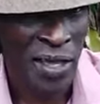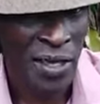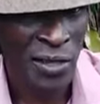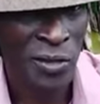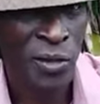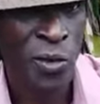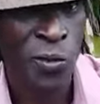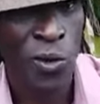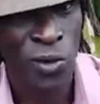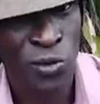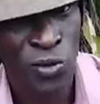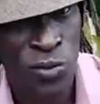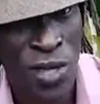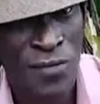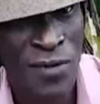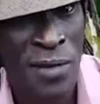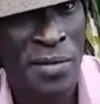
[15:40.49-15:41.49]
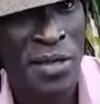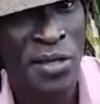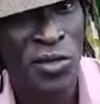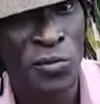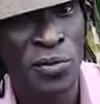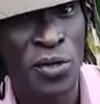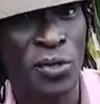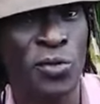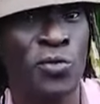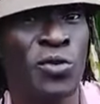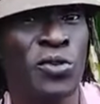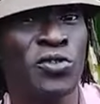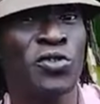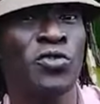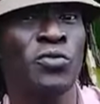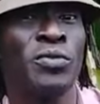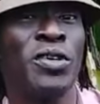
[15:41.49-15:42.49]
pain or whatsoever make you be do
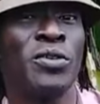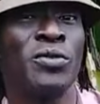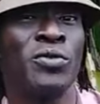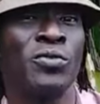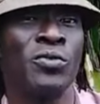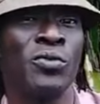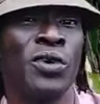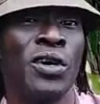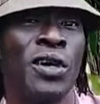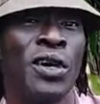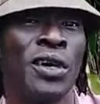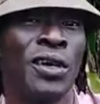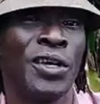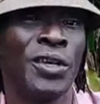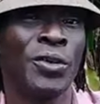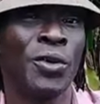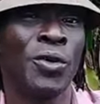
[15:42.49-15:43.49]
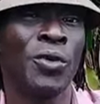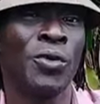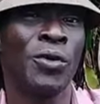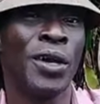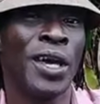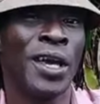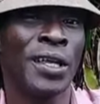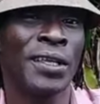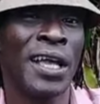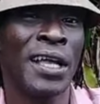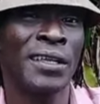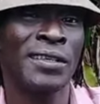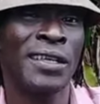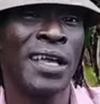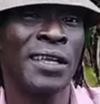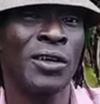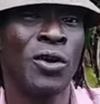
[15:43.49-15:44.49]
what you be do, you know, and
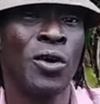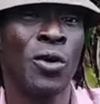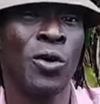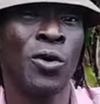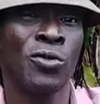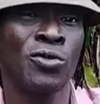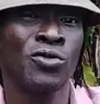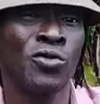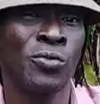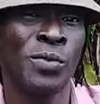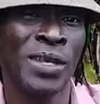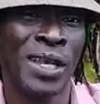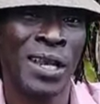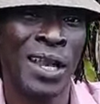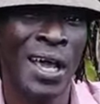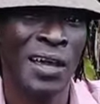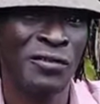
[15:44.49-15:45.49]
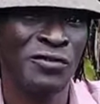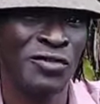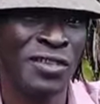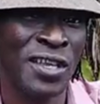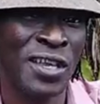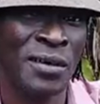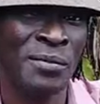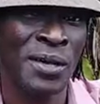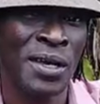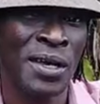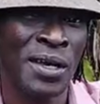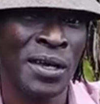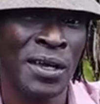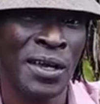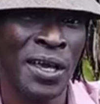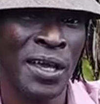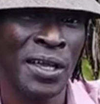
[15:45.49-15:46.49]
then then don't cause so many lives them.
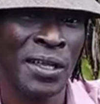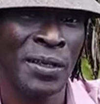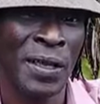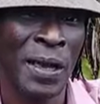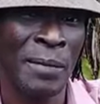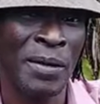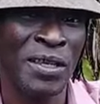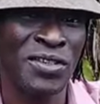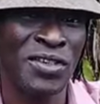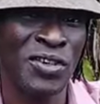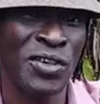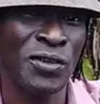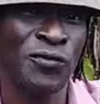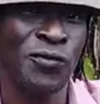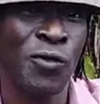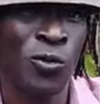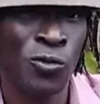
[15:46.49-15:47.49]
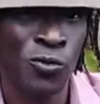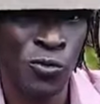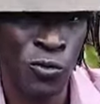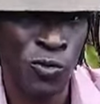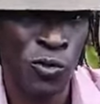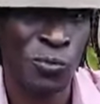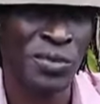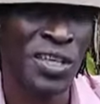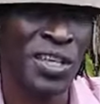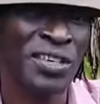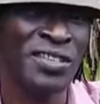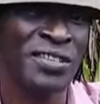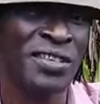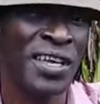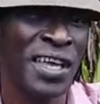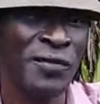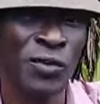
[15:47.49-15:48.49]
And I believe say you need to undo some
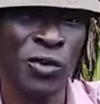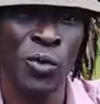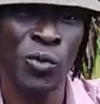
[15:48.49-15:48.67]
things there,